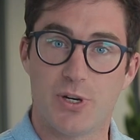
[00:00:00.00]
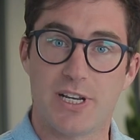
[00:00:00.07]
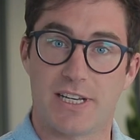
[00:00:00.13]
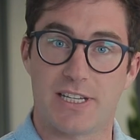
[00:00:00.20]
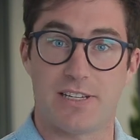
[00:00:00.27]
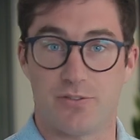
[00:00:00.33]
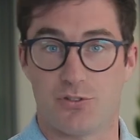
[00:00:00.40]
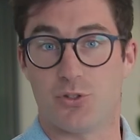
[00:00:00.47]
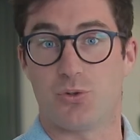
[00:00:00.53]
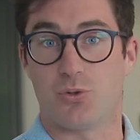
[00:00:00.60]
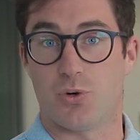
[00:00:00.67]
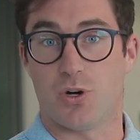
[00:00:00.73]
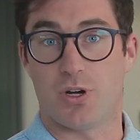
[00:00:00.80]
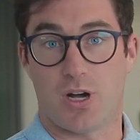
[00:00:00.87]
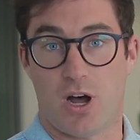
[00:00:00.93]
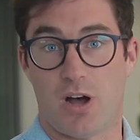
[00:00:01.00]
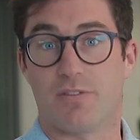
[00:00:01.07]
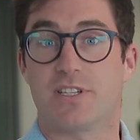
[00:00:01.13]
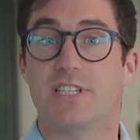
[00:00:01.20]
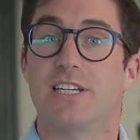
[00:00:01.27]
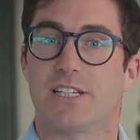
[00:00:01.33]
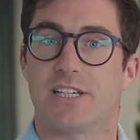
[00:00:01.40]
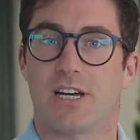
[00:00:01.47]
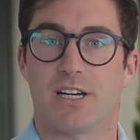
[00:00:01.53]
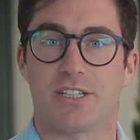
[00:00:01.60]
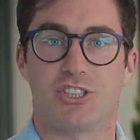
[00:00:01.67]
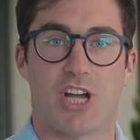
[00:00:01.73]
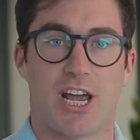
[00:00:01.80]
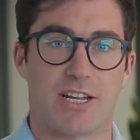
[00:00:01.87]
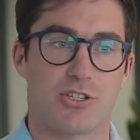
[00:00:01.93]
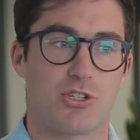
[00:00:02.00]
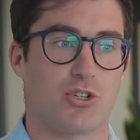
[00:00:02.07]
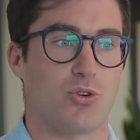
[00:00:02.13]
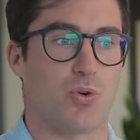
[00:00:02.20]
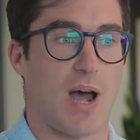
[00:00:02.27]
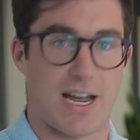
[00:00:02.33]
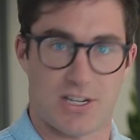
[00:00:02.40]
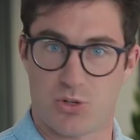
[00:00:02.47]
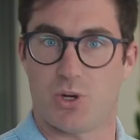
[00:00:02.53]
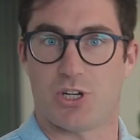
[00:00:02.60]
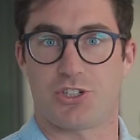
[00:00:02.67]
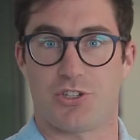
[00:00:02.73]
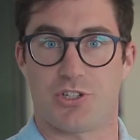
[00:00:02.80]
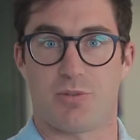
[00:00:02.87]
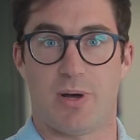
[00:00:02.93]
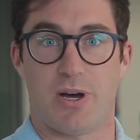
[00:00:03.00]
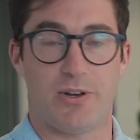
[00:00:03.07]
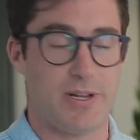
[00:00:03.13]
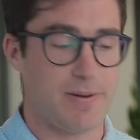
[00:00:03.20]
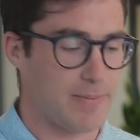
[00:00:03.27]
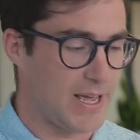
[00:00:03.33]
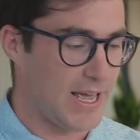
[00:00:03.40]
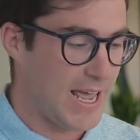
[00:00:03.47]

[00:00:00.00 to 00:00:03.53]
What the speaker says: it and give you obviously a chance to ask questions about it.